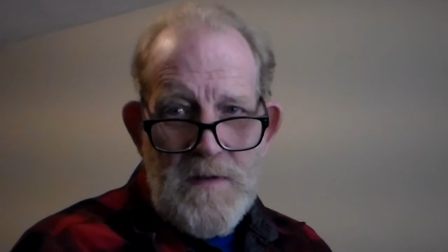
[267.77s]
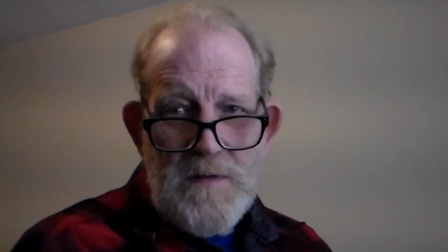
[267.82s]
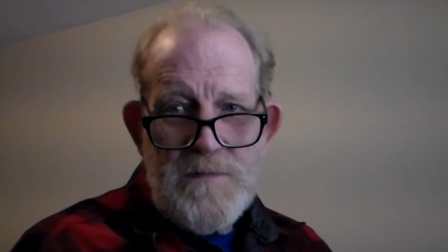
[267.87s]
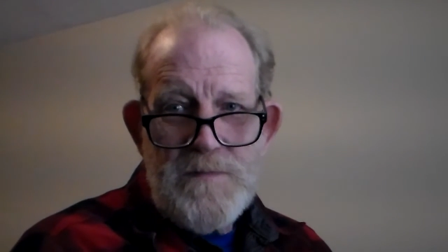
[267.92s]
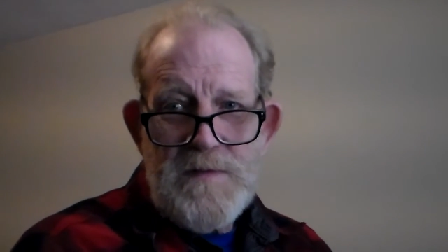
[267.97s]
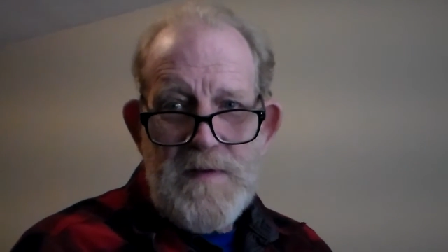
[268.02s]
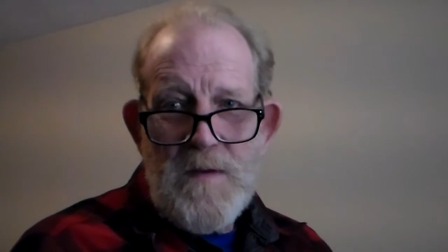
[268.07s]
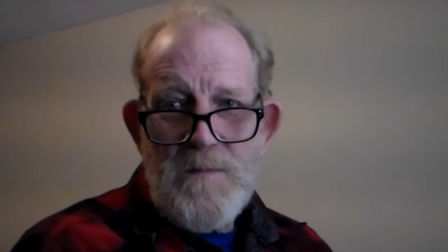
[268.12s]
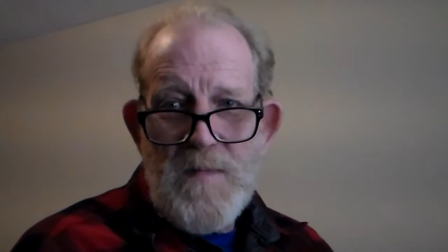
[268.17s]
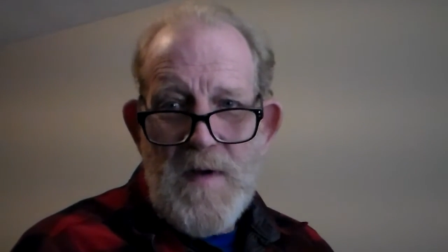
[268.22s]

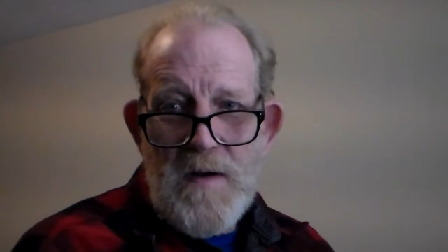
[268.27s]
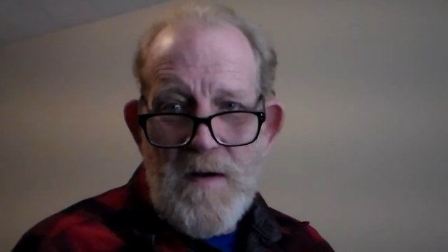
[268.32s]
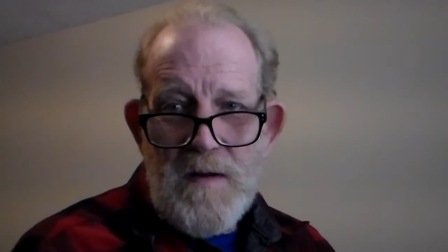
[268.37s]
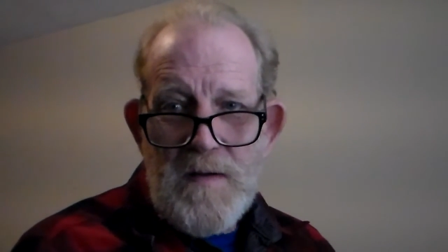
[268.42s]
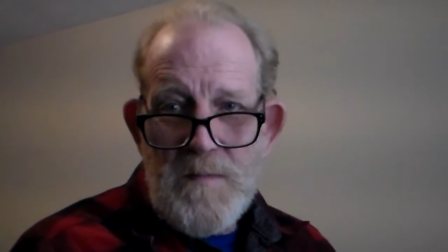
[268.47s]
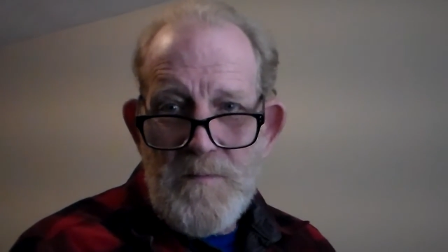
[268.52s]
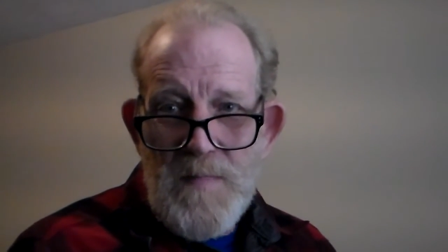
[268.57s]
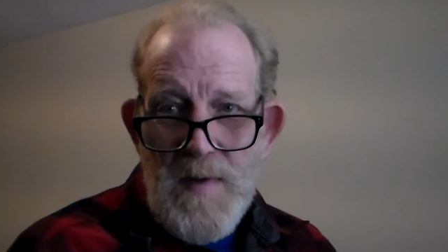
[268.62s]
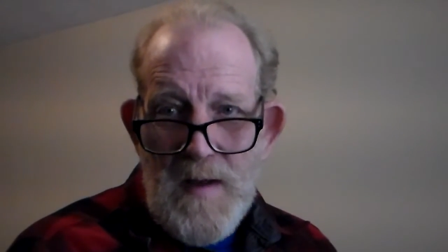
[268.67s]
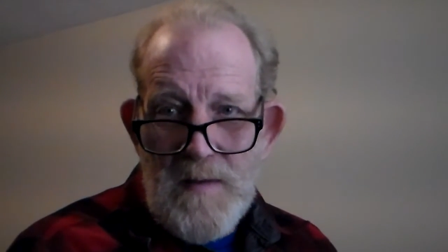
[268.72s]
the
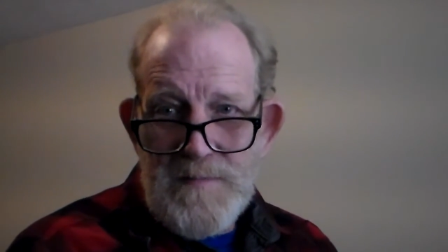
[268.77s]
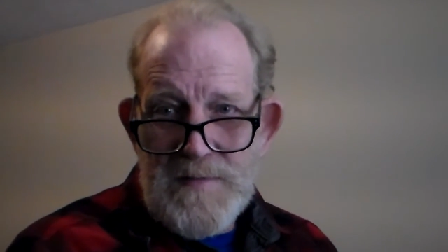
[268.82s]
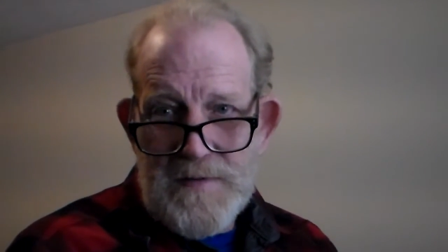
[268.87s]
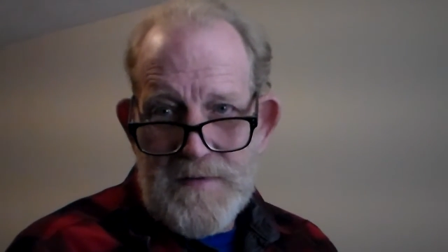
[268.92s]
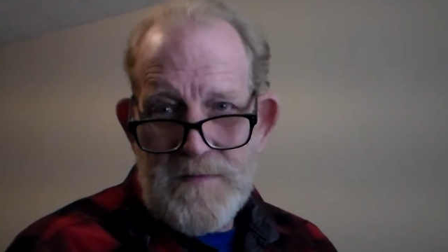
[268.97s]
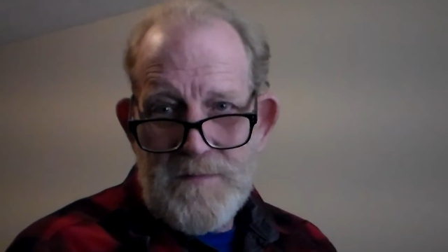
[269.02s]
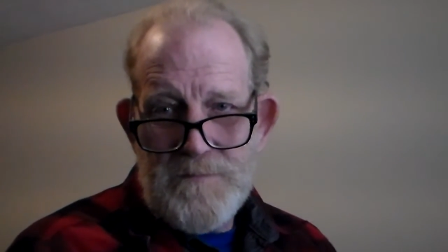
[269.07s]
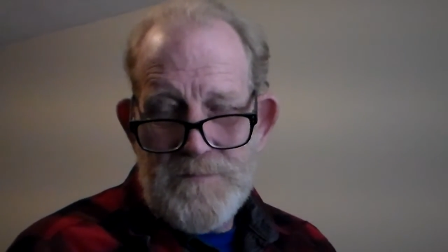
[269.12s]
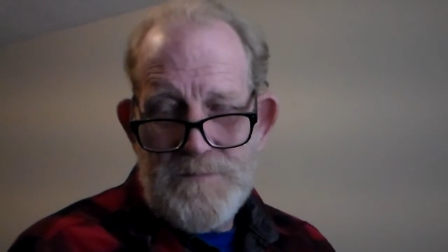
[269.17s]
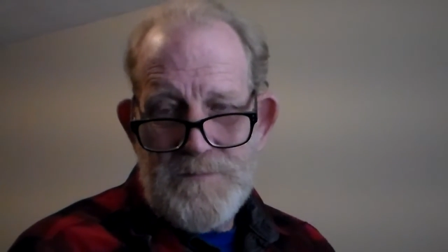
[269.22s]
American public.
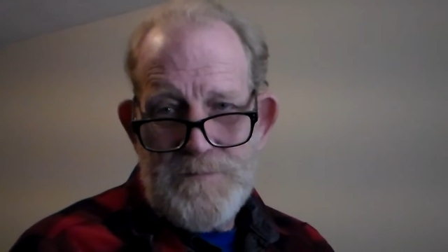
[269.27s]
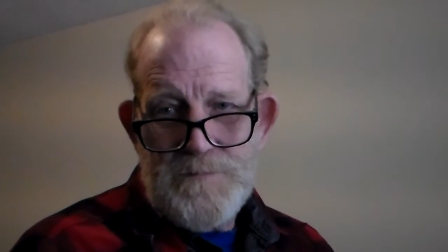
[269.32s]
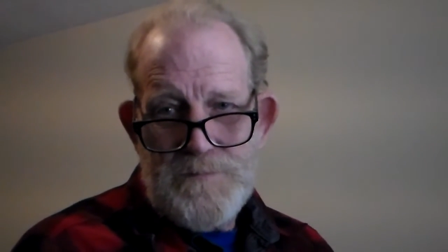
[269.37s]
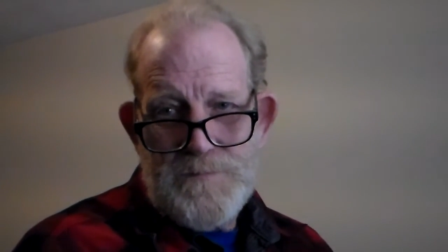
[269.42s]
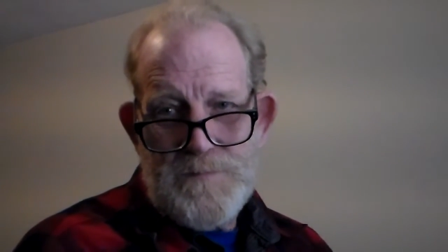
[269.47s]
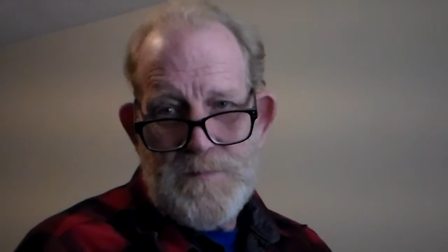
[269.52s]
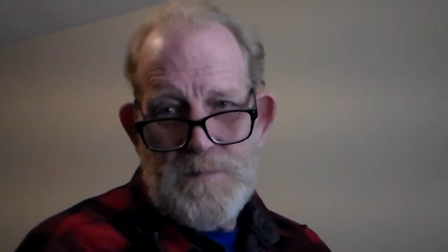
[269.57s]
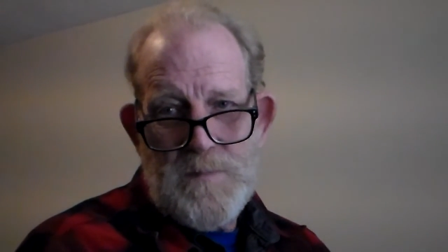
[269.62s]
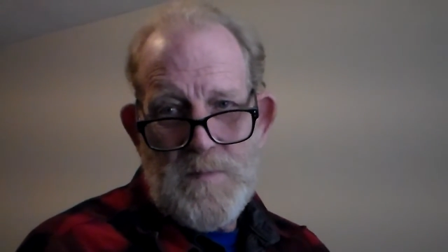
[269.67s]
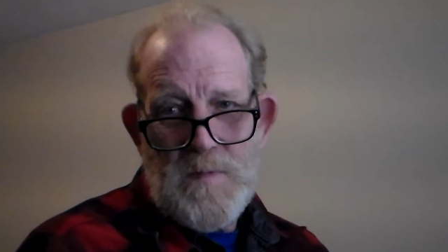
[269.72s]

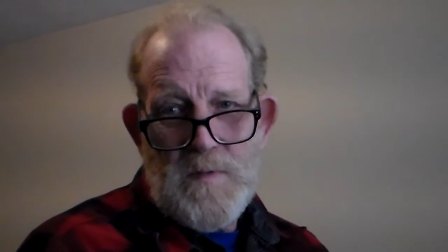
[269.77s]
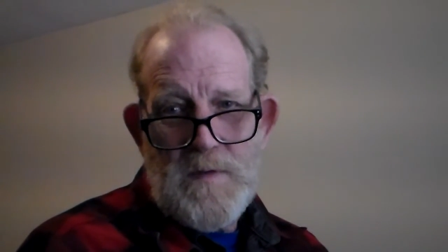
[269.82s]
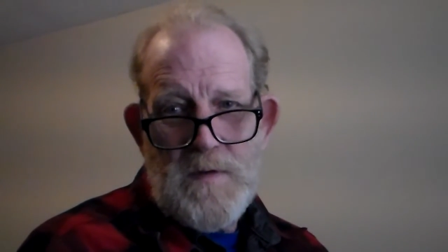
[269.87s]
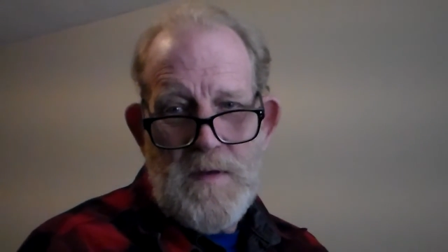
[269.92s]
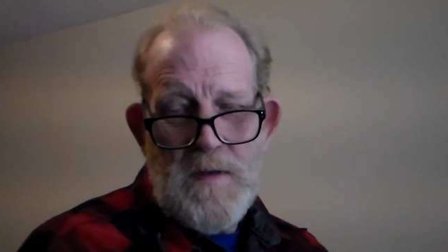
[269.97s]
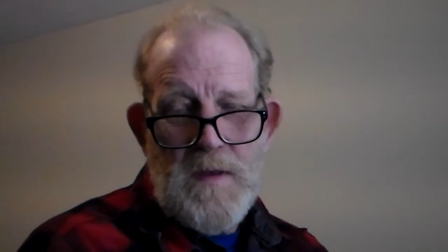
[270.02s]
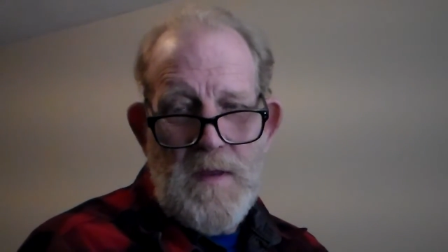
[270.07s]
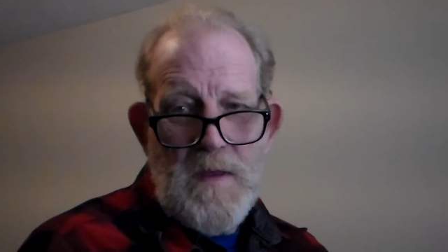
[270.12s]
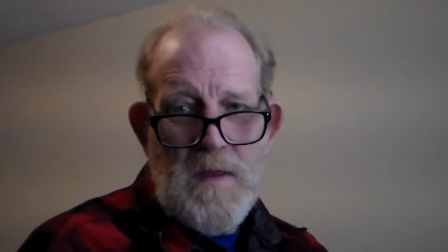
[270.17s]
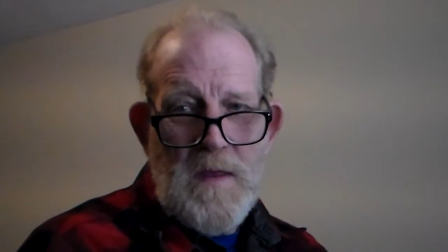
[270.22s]

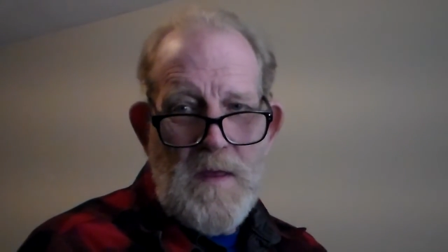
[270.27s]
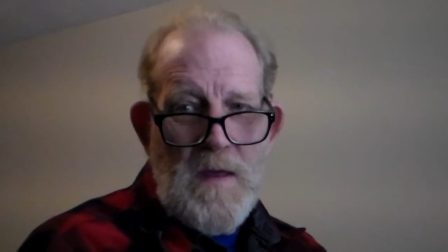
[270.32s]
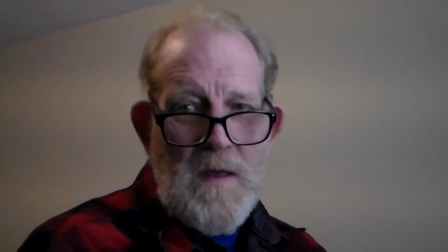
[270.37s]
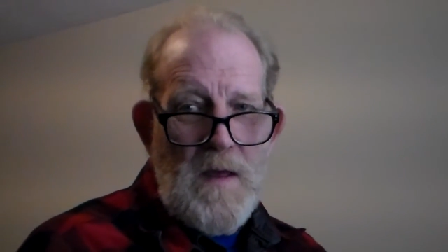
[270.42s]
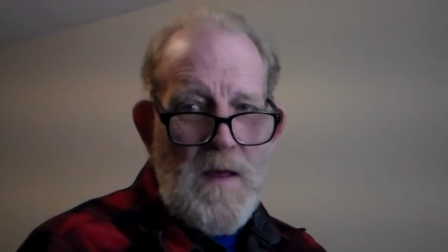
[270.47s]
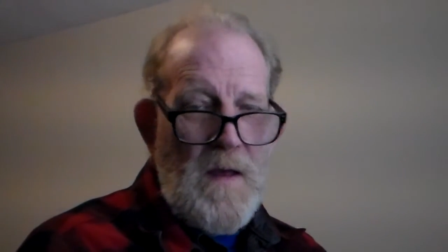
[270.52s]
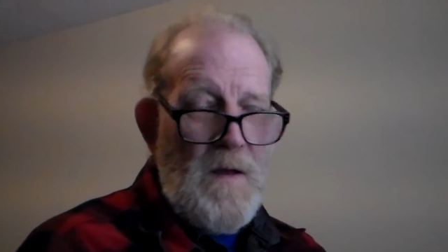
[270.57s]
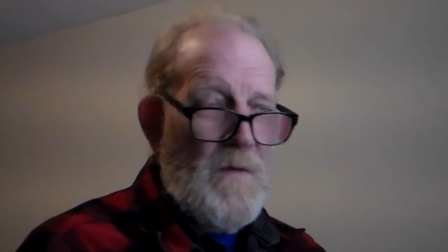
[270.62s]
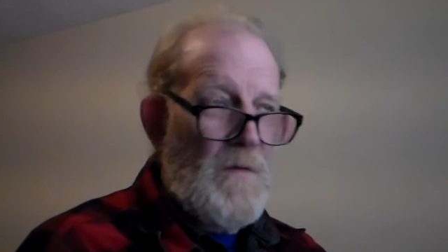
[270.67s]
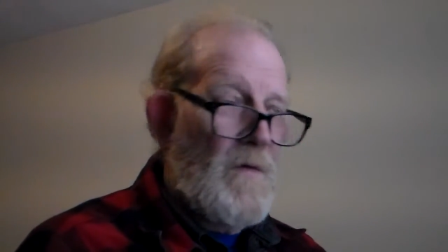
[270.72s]

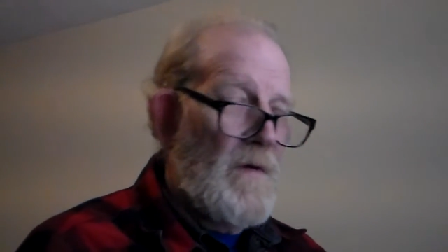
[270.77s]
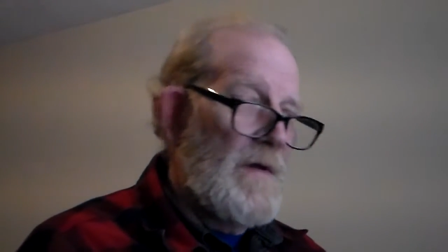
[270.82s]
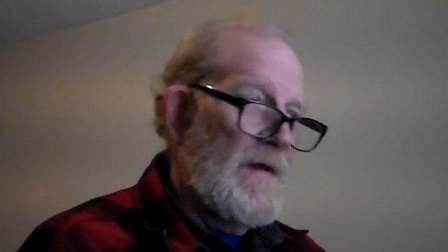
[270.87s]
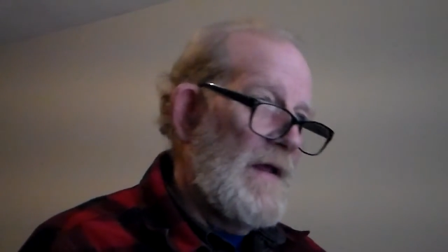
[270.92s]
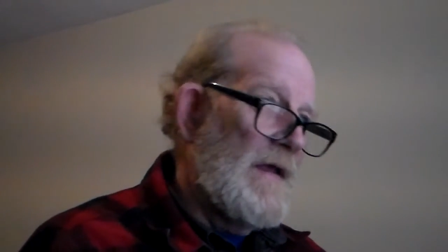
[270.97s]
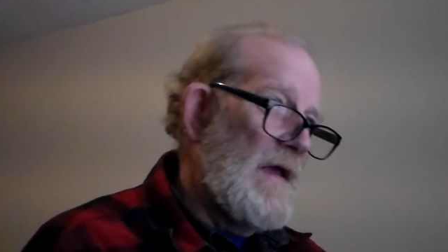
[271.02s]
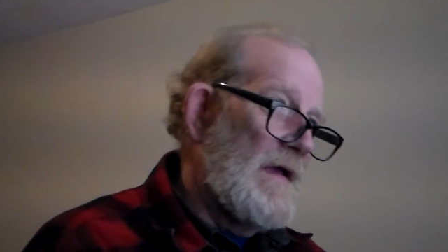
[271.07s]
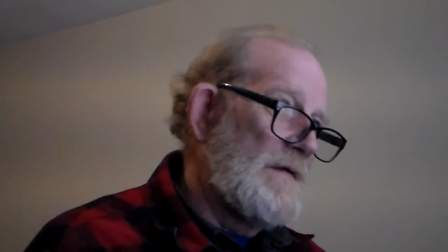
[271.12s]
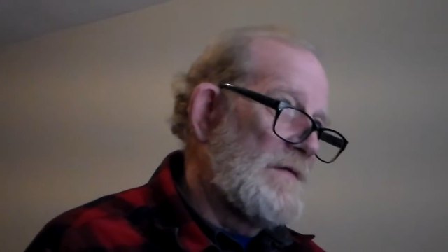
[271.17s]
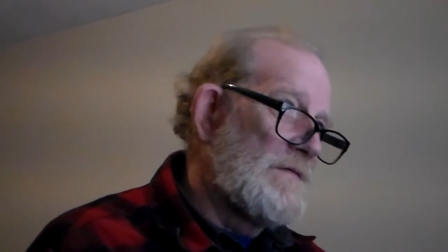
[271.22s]
Or in the
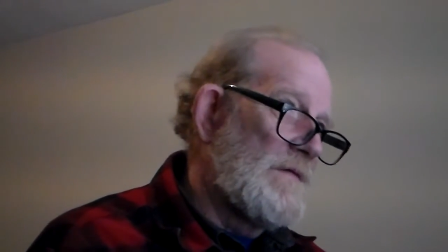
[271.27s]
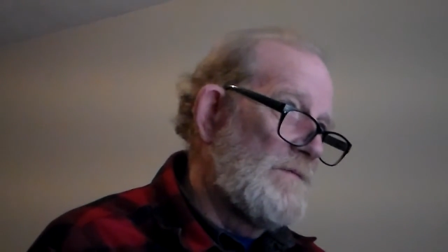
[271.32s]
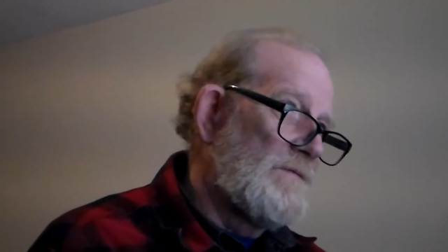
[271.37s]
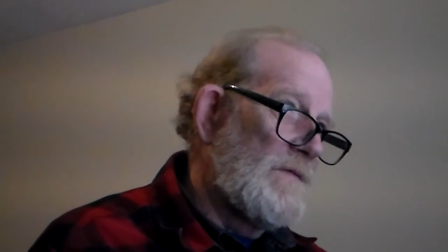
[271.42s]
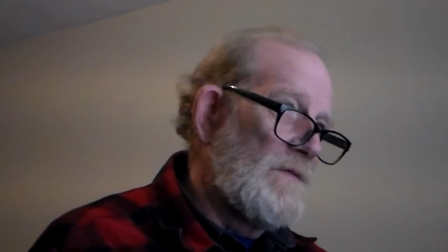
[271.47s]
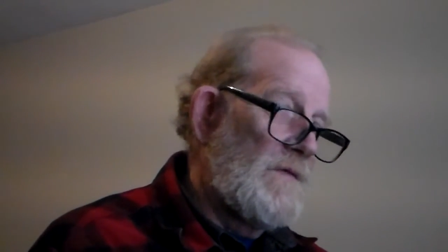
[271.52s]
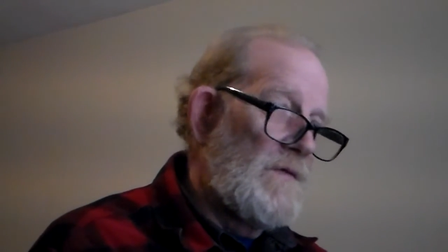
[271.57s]
case of